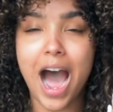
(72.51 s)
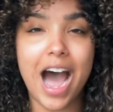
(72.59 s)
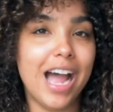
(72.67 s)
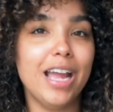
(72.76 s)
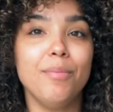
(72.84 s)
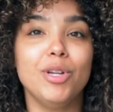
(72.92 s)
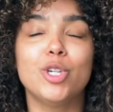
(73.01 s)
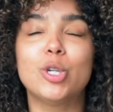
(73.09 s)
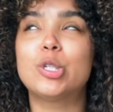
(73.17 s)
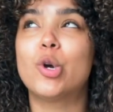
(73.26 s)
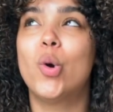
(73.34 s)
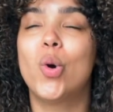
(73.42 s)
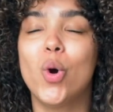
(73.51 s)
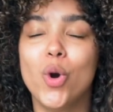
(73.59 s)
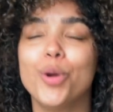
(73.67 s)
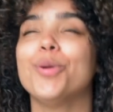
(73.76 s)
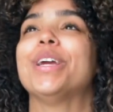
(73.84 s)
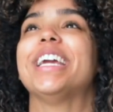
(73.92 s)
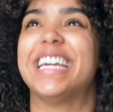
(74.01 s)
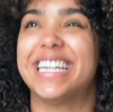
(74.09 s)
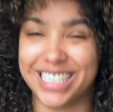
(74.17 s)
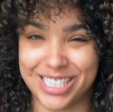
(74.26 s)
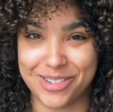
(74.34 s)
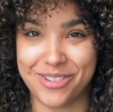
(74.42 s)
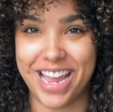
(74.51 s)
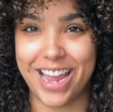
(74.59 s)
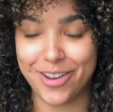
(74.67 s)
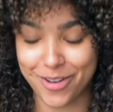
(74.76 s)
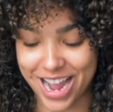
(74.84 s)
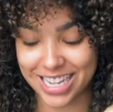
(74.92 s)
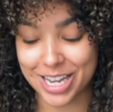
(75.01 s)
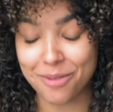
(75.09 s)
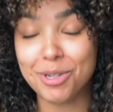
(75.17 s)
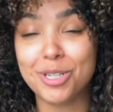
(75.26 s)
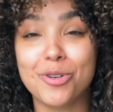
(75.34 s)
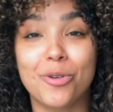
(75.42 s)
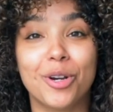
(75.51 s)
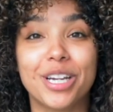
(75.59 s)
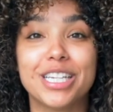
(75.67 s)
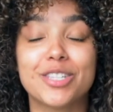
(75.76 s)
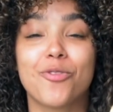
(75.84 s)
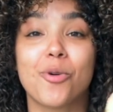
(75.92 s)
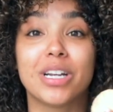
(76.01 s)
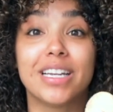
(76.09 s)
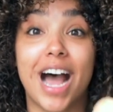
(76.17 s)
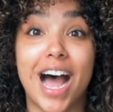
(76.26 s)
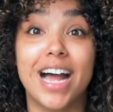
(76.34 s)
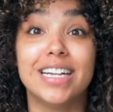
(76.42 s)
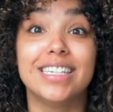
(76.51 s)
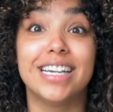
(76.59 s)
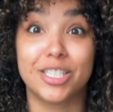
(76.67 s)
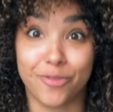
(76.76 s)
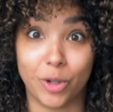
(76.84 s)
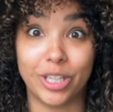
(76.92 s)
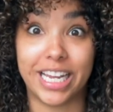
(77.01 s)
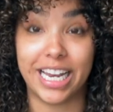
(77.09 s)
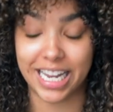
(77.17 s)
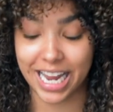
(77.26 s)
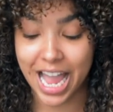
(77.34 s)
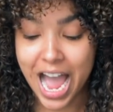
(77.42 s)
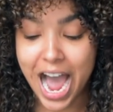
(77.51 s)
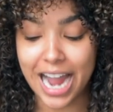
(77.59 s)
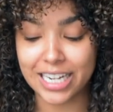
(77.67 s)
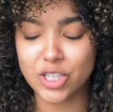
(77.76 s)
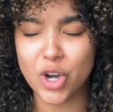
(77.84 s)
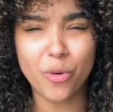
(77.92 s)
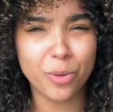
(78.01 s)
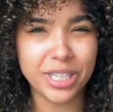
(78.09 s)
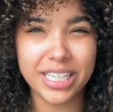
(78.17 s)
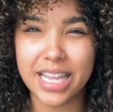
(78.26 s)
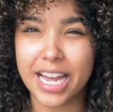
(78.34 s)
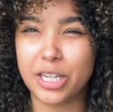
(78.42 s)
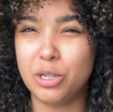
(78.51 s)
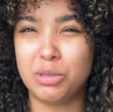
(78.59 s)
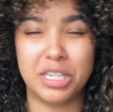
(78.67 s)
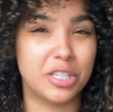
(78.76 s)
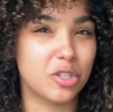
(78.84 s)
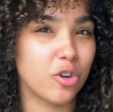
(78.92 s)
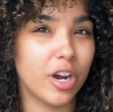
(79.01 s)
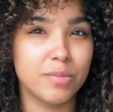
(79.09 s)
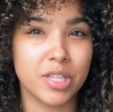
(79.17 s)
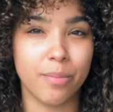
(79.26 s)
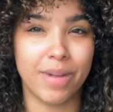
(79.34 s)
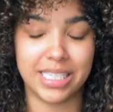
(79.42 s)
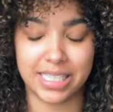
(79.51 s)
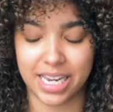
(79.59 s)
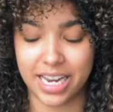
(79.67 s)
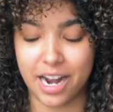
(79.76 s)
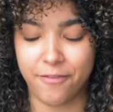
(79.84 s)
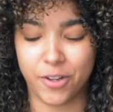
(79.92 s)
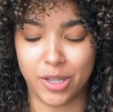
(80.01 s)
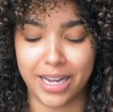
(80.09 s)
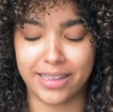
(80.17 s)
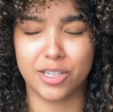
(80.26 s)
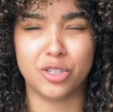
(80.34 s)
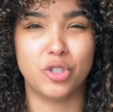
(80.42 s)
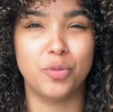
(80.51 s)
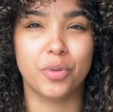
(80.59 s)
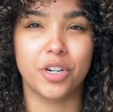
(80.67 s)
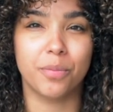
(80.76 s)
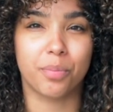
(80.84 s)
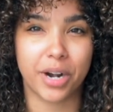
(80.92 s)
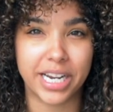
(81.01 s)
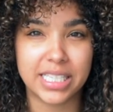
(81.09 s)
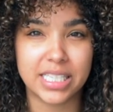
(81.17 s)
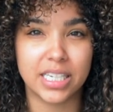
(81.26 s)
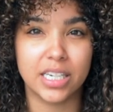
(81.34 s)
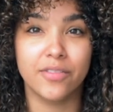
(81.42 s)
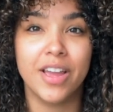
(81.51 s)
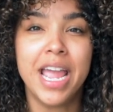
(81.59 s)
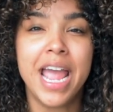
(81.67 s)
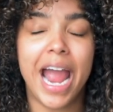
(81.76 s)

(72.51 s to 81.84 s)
I'm notorious, okay, you guys? I'm notorious for not exfoliating. I don't really like using scrubs on my skin. I feel like they're super abrasive.